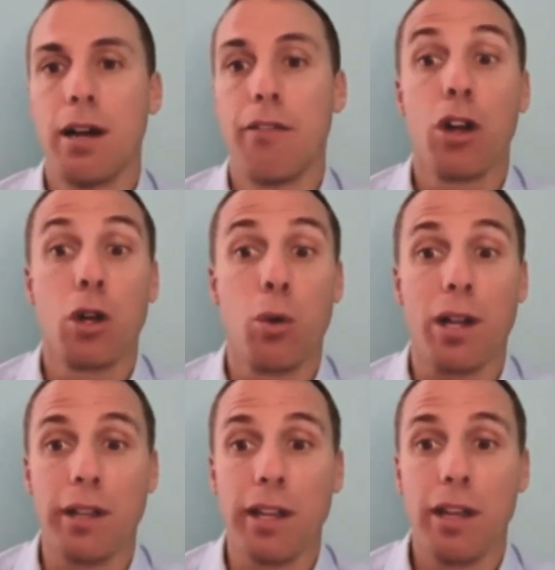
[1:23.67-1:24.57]

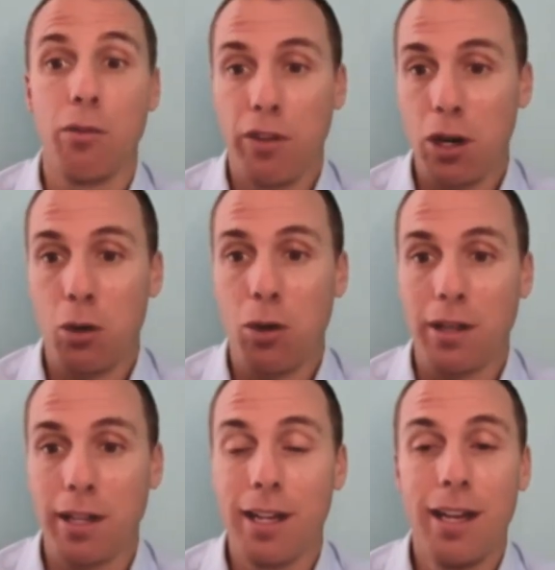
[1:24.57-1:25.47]
very
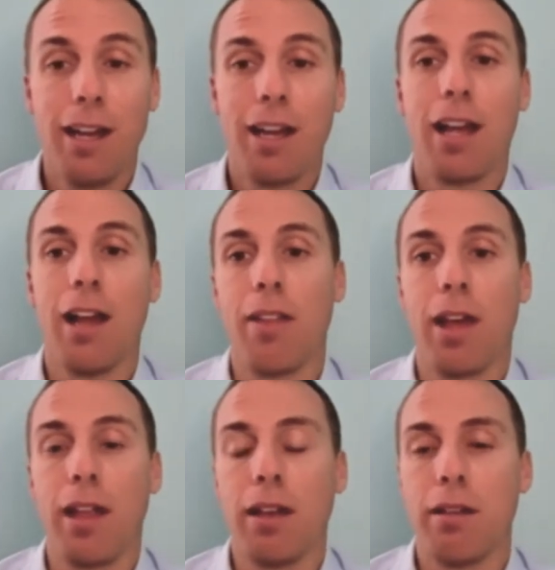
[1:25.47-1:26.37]
quickly. And
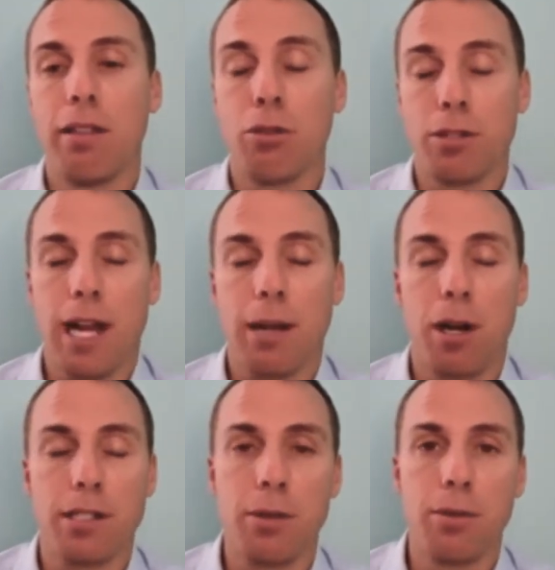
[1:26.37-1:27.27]
then through Stack
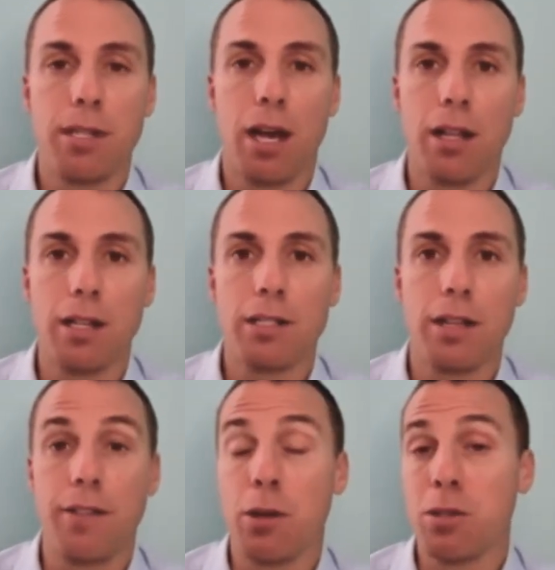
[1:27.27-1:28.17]
Moxie, it would tell us
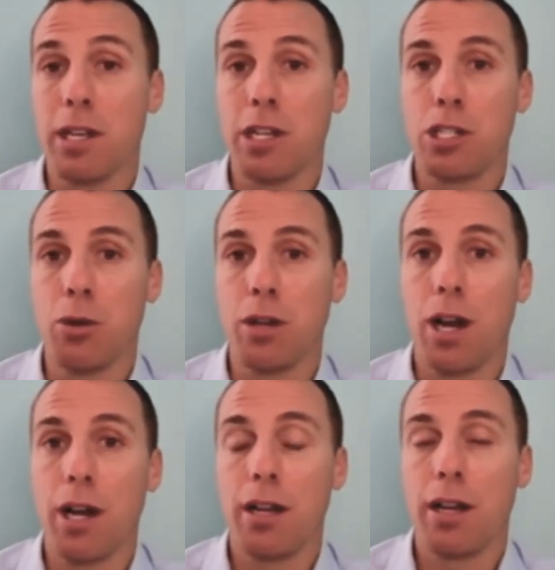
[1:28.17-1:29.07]
if there was an issue or
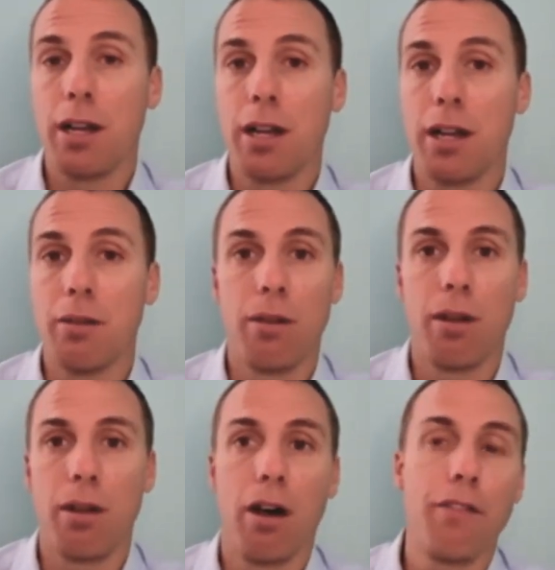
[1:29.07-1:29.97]
not. And
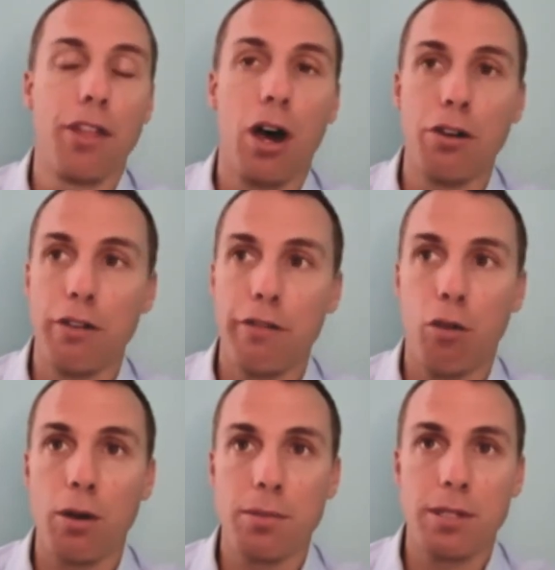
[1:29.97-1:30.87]
of the 100
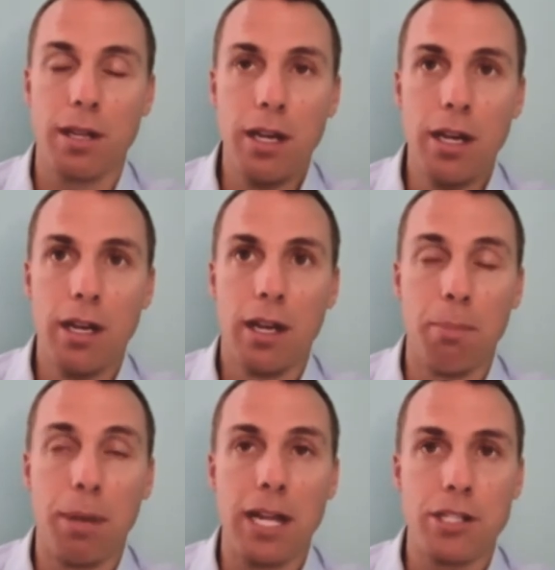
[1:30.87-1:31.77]
forms and
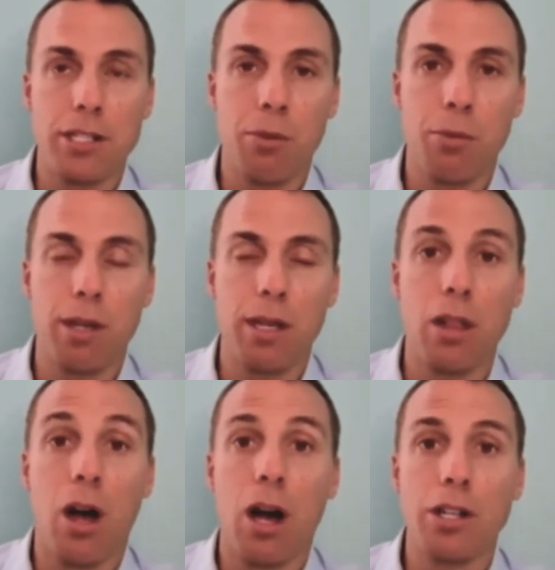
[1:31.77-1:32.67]
pages that we
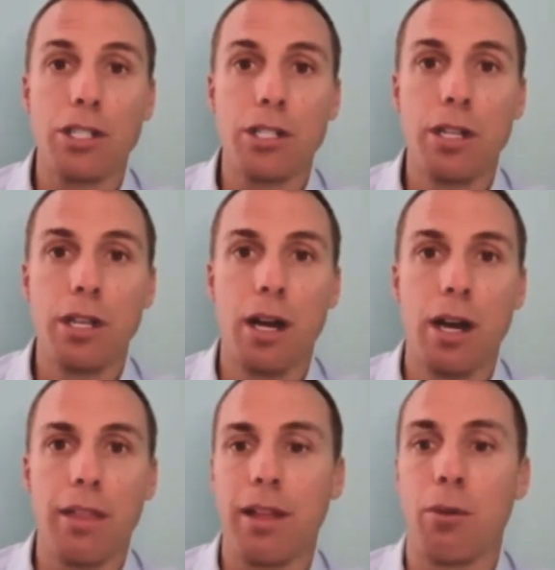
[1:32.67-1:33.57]
launched,
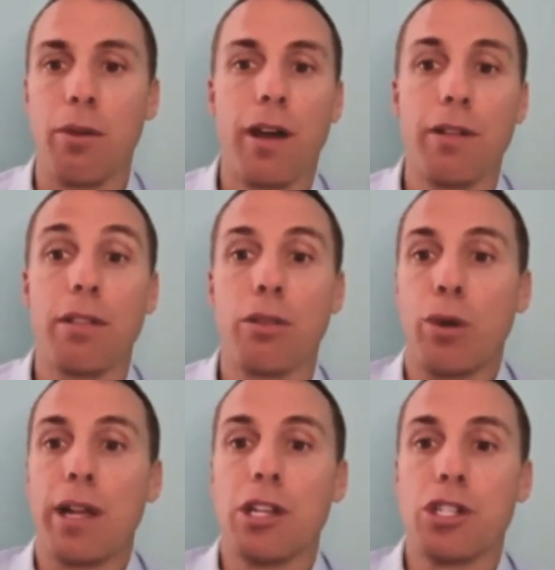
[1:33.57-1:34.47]
I think we found
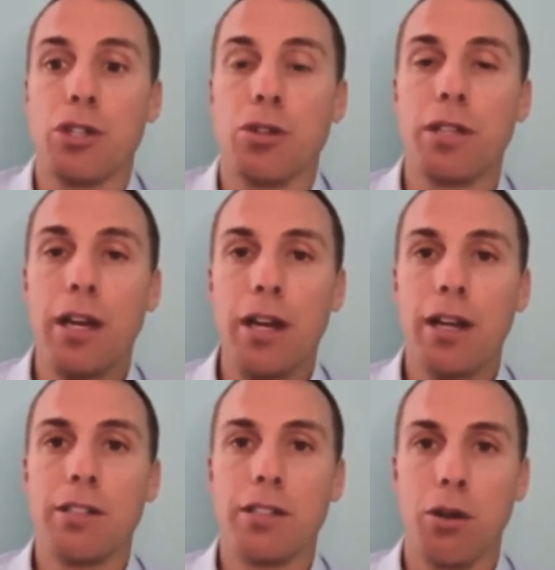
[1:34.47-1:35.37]
3 issues.
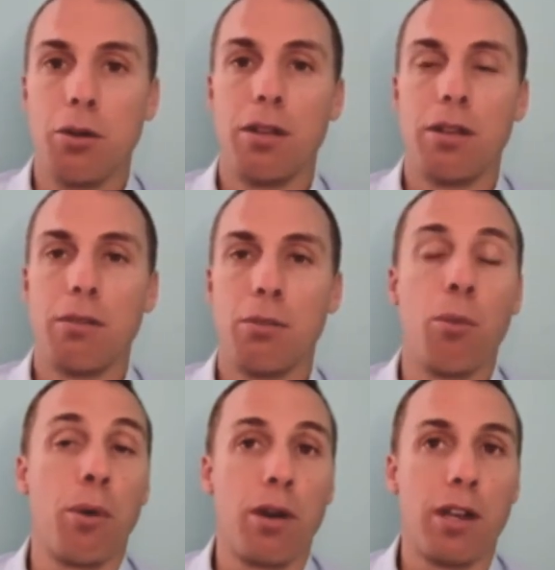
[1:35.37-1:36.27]
So what
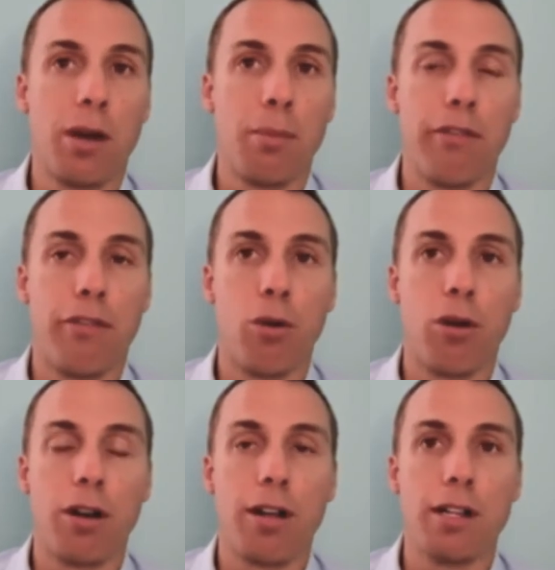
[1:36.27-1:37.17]
we would have done
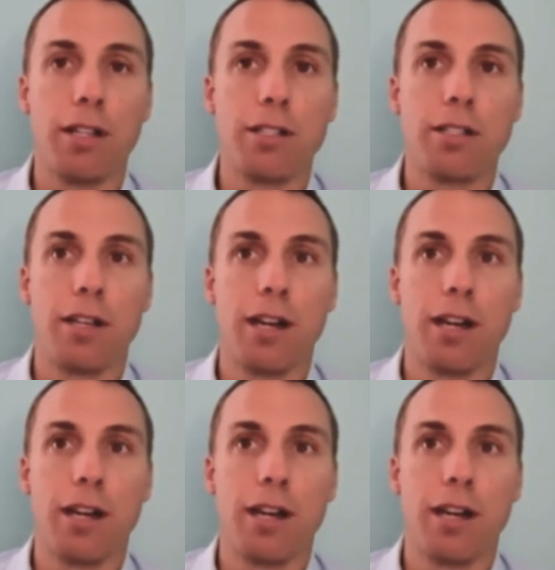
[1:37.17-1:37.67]
before is